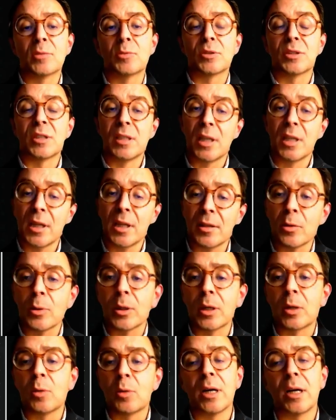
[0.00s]
This was another
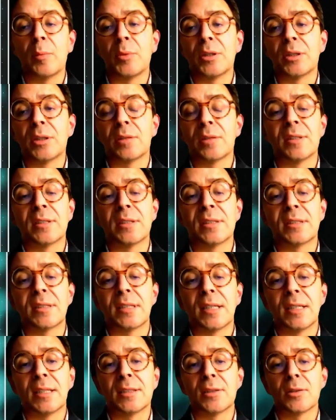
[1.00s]
requirement of the
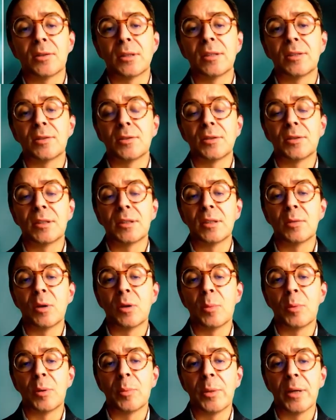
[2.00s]
study. So this, you see,
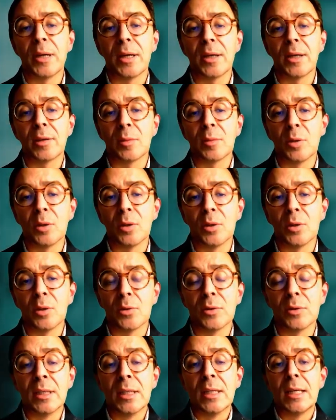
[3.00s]
we're preparing the
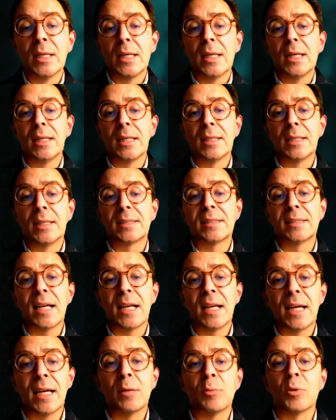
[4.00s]
balloon in
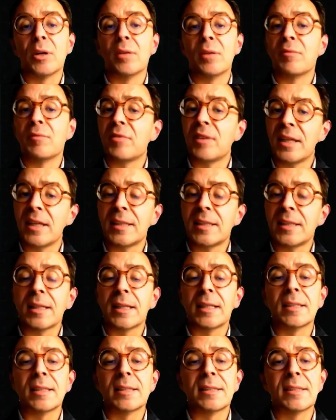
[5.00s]
saline. We're
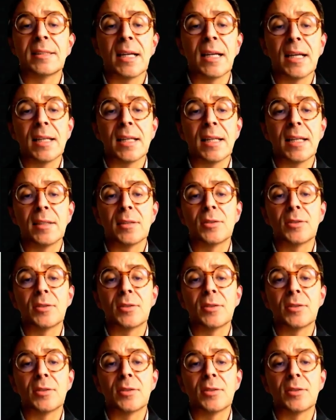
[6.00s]
inflating it in saline.